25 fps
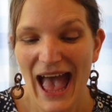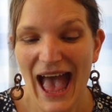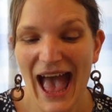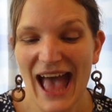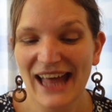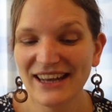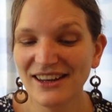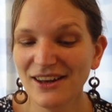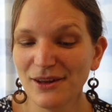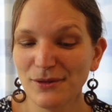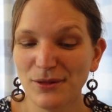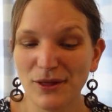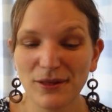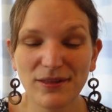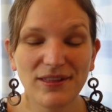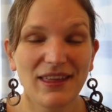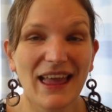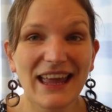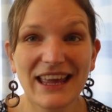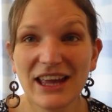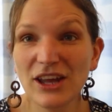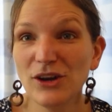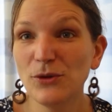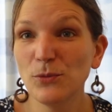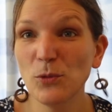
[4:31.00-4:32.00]
And the
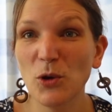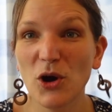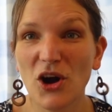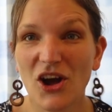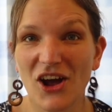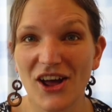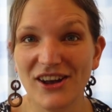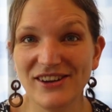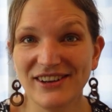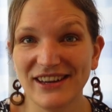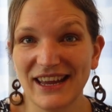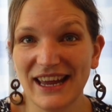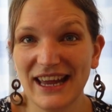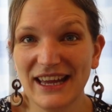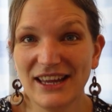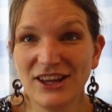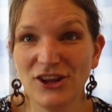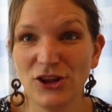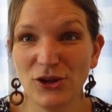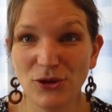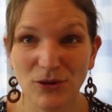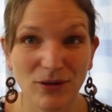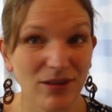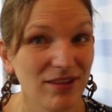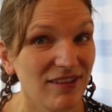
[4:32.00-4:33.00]
second word
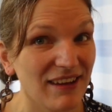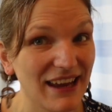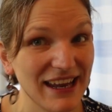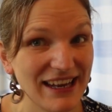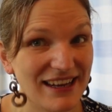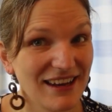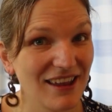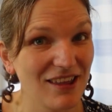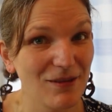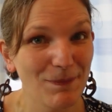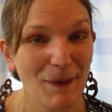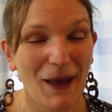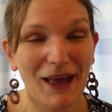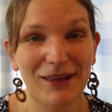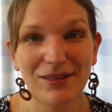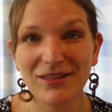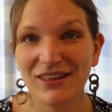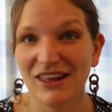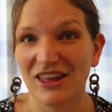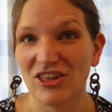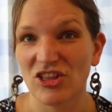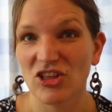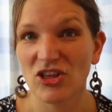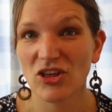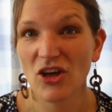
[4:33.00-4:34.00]
used in this
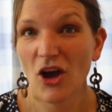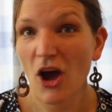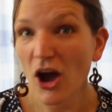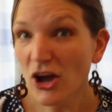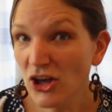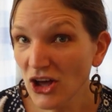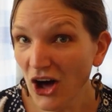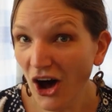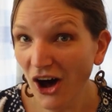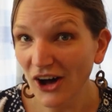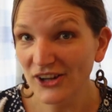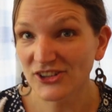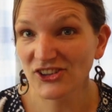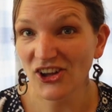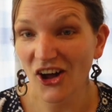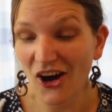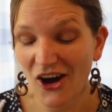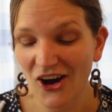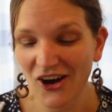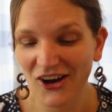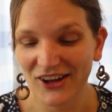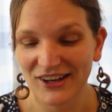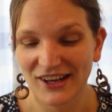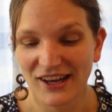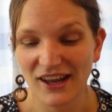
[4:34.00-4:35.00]
passage,
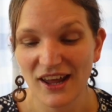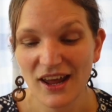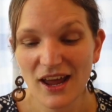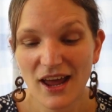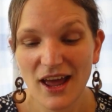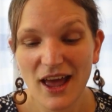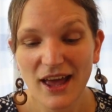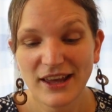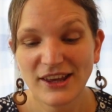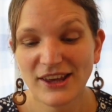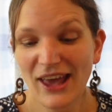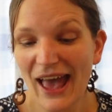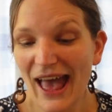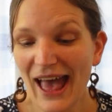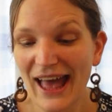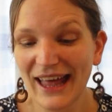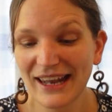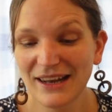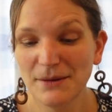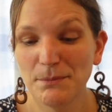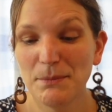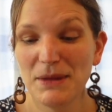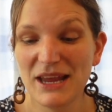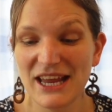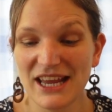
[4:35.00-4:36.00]
katan,
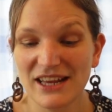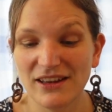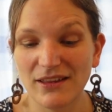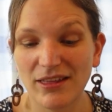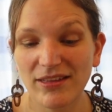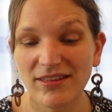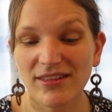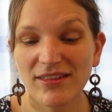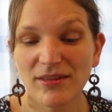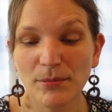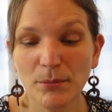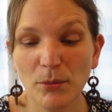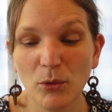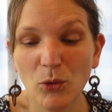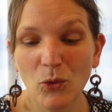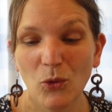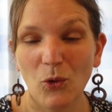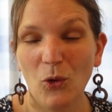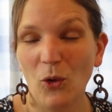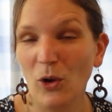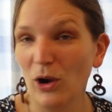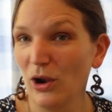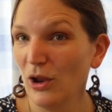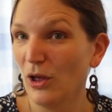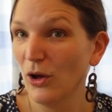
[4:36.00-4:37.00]
can mean
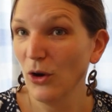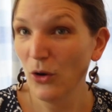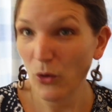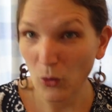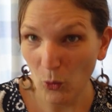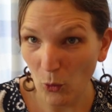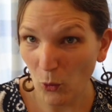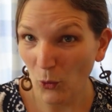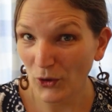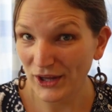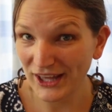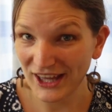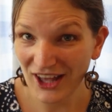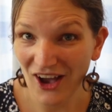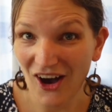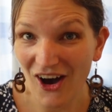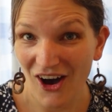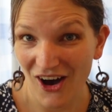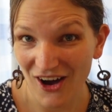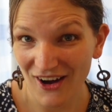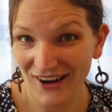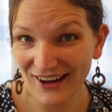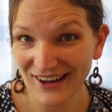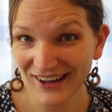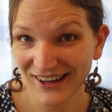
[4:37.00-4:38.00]
small or
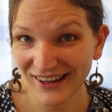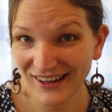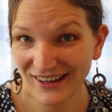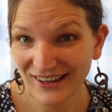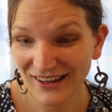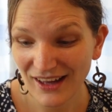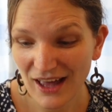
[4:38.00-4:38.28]
young,